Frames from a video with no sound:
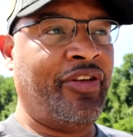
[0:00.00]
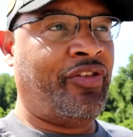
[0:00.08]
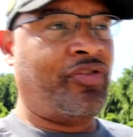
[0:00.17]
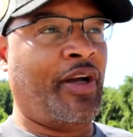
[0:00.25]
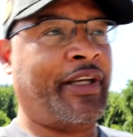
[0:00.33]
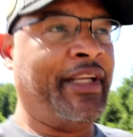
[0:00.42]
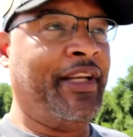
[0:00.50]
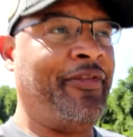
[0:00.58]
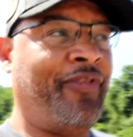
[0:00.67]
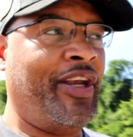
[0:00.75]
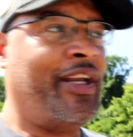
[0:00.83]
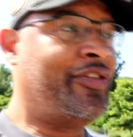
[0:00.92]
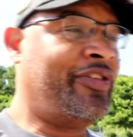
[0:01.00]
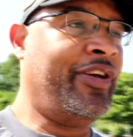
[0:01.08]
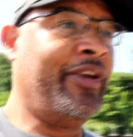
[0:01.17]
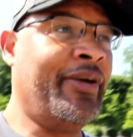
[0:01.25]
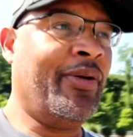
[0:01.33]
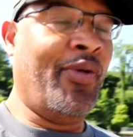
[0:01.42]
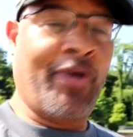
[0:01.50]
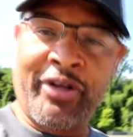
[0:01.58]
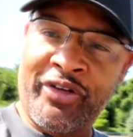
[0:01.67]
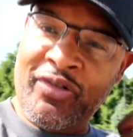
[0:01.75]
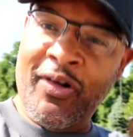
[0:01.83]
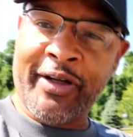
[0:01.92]
the trucking adventure or
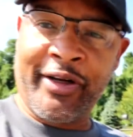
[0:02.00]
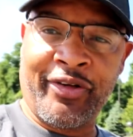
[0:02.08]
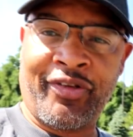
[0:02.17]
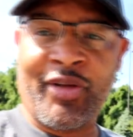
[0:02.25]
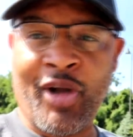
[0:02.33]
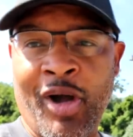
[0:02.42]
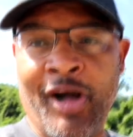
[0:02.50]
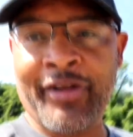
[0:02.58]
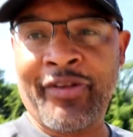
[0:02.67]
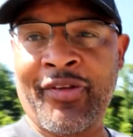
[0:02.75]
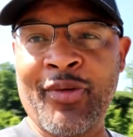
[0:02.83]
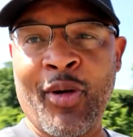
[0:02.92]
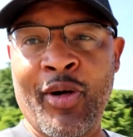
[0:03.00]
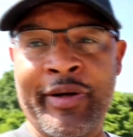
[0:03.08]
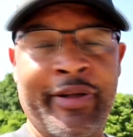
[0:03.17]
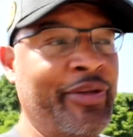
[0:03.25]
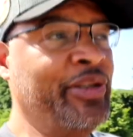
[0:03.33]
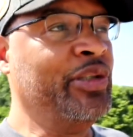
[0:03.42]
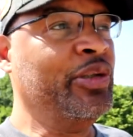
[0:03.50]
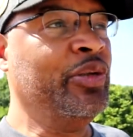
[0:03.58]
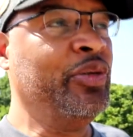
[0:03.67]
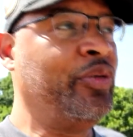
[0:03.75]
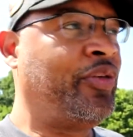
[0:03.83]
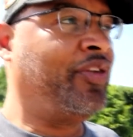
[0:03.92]
the trucker's thoughts or the
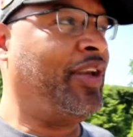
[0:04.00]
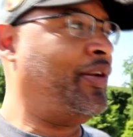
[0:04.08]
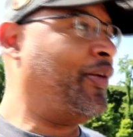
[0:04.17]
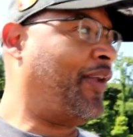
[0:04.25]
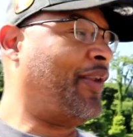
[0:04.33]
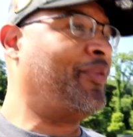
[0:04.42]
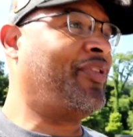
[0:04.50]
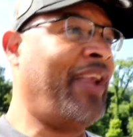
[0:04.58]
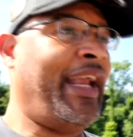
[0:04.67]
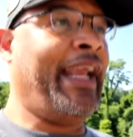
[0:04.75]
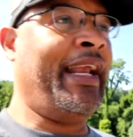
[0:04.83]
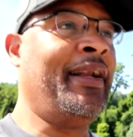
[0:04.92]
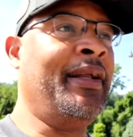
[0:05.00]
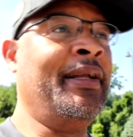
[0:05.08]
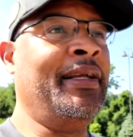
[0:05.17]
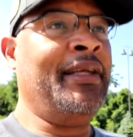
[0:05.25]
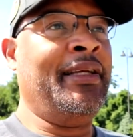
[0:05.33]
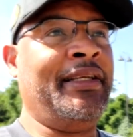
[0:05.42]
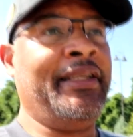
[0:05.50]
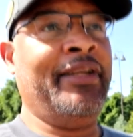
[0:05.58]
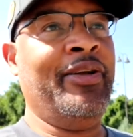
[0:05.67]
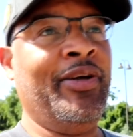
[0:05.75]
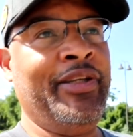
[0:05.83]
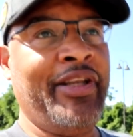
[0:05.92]
news, you know what I'm saying? You
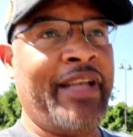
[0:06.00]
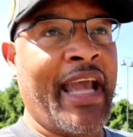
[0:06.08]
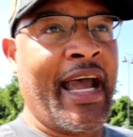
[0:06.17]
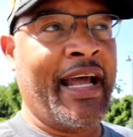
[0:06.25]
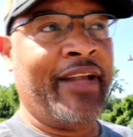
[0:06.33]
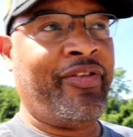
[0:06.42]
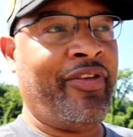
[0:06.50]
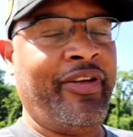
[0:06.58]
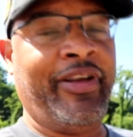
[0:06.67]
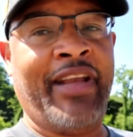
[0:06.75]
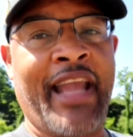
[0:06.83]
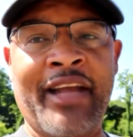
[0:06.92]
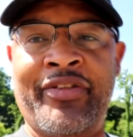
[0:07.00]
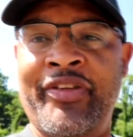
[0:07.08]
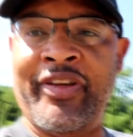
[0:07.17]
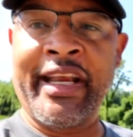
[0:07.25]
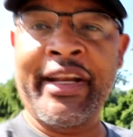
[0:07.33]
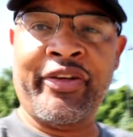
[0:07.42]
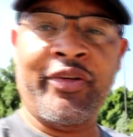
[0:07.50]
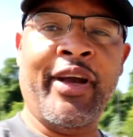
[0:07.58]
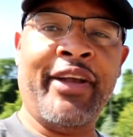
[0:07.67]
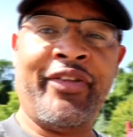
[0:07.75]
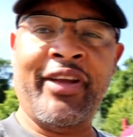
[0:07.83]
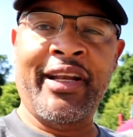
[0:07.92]
know, you guys you guys is
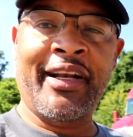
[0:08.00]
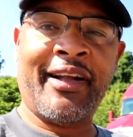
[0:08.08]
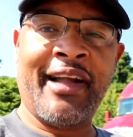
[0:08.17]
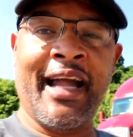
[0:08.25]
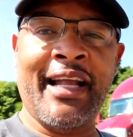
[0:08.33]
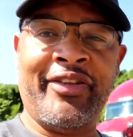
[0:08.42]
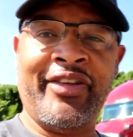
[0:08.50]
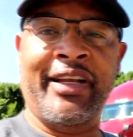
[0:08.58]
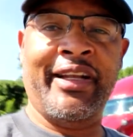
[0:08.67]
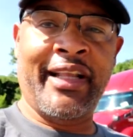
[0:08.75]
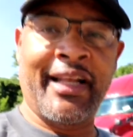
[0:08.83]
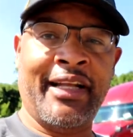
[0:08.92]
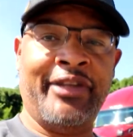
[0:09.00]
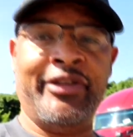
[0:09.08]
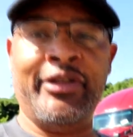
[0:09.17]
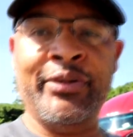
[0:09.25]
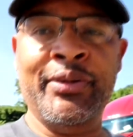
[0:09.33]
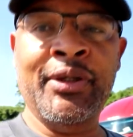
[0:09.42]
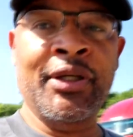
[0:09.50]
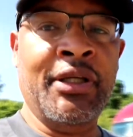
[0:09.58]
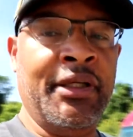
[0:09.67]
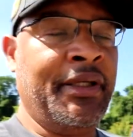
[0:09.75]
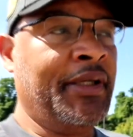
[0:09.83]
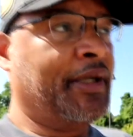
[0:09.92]
interested in the content that I do.
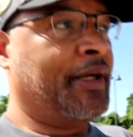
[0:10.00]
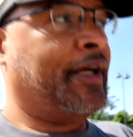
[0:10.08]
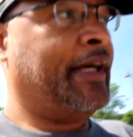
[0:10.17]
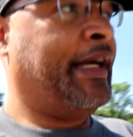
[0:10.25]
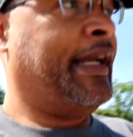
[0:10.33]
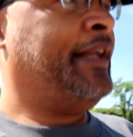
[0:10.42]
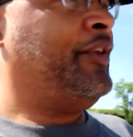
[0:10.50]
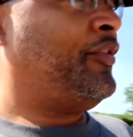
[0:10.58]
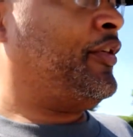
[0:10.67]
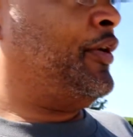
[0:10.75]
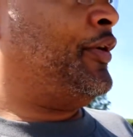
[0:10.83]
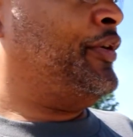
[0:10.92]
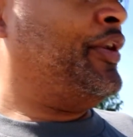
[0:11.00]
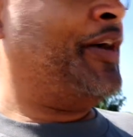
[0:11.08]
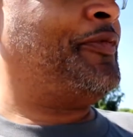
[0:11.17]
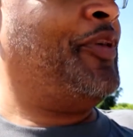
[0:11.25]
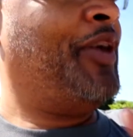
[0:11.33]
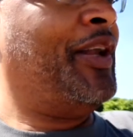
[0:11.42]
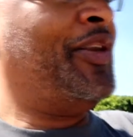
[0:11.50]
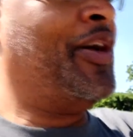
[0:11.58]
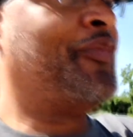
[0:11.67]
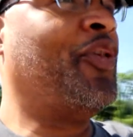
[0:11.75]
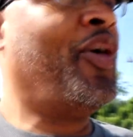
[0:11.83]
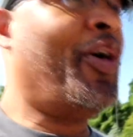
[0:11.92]
Alright, so enough
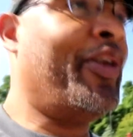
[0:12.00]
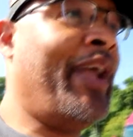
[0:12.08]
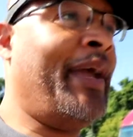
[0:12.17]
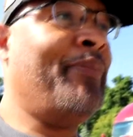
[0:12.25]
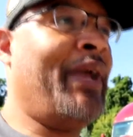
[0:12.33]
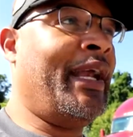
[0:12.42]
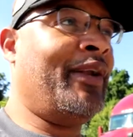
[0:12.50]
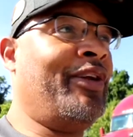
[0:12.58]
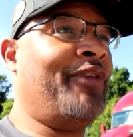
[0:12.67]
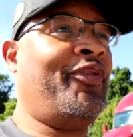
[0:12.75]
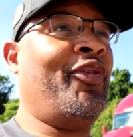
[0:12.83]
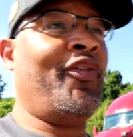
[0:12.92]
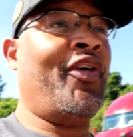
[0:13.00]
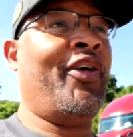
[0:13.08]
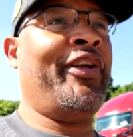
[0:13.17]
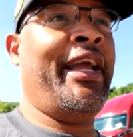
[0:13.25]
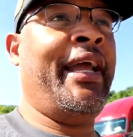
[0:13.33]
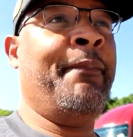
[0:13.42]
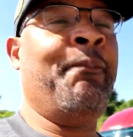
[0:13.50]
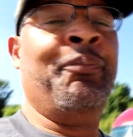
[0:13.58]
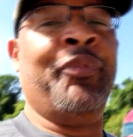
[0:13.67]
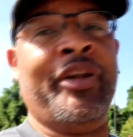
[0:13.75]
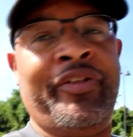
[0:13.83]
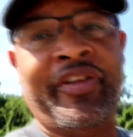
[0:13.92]
enough of all that man, enough of all that.
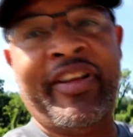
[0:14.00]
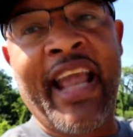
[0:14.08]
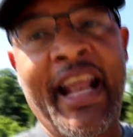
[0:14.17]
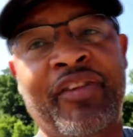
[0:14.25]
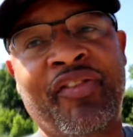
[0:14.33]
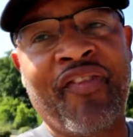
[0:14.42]
Today's